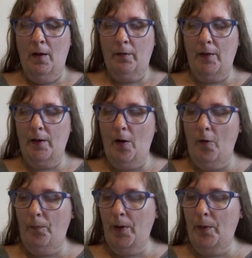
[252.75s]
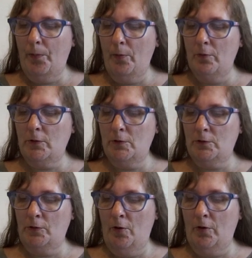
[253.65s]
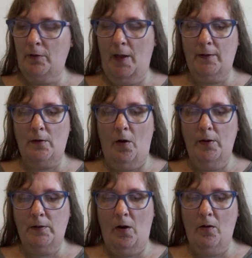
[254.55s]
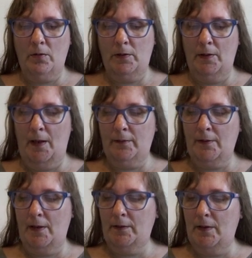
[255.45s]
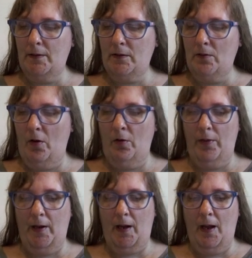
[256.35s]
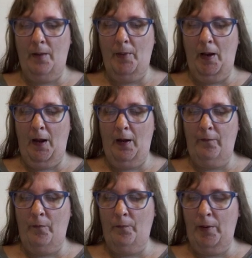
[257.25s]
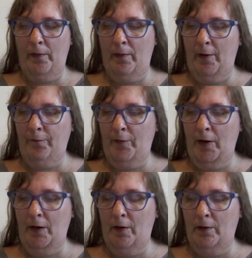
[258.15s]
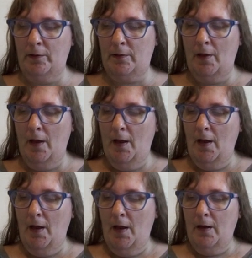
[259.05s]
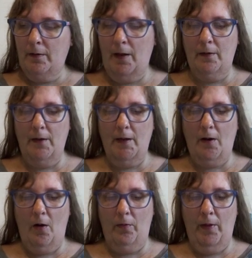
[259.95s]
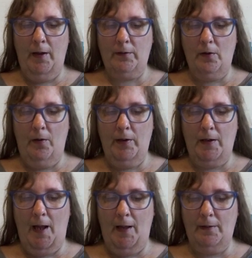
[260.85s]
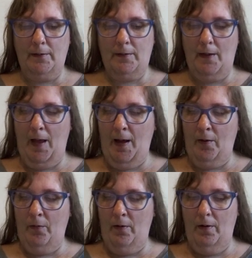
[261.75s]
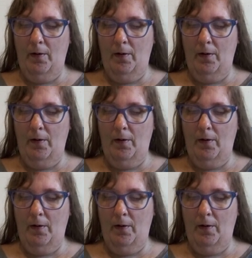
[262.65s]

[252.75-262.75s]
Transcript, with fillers: They got people to stroke their toy dogs and as they did so they came alive and bit their fingers. Then they got their toy cats out